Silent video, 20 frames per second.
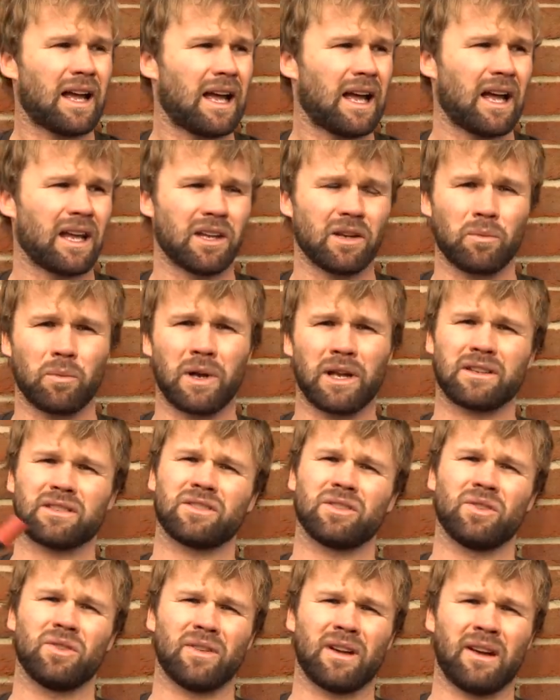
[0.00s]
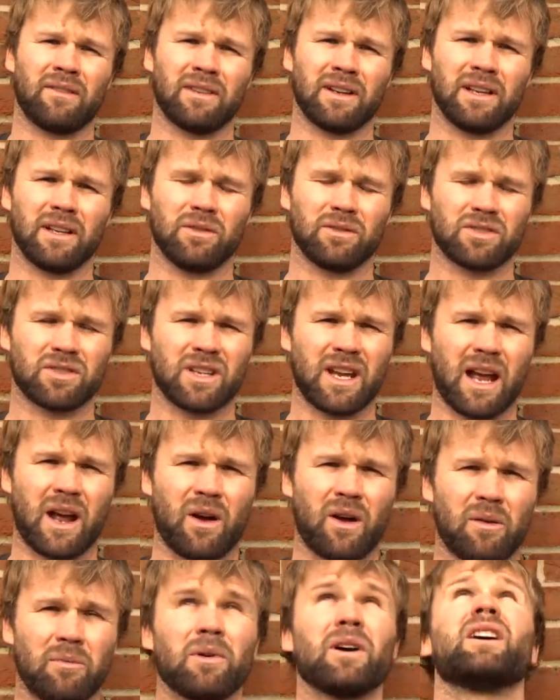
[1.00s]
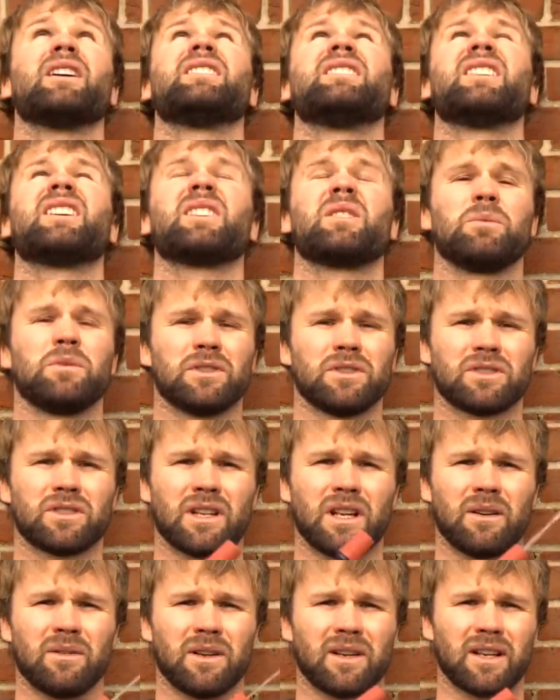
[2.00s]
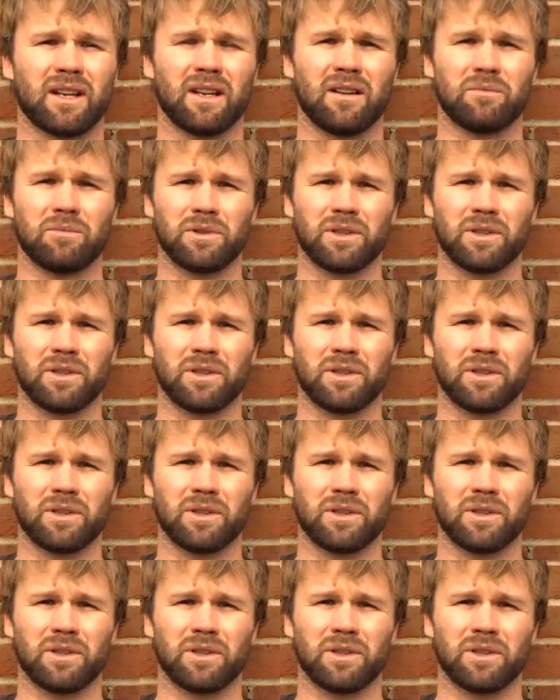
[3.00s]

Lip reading: your wetsuit, having a little shower, but I don't want to shower right now.